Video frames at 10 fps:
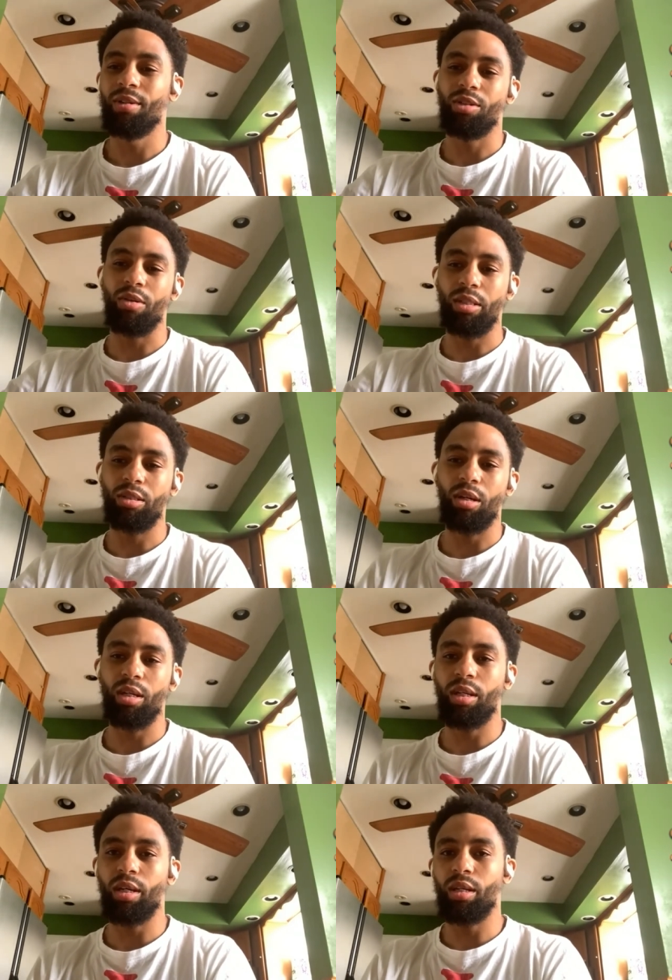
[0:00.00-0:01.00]
So I
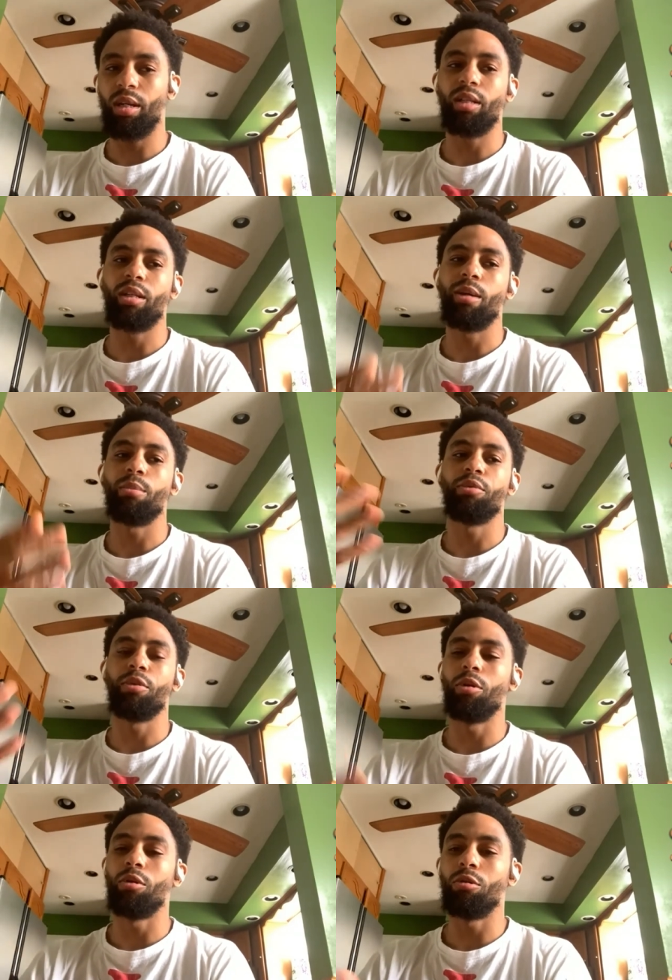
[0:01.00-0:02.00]
started getting like that
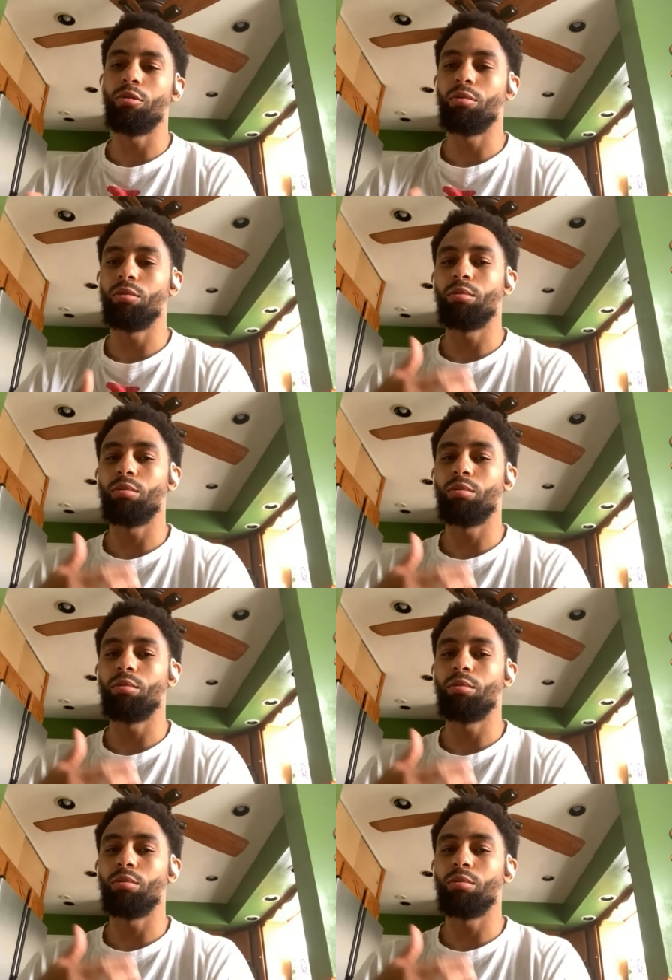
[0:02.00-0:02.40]
pro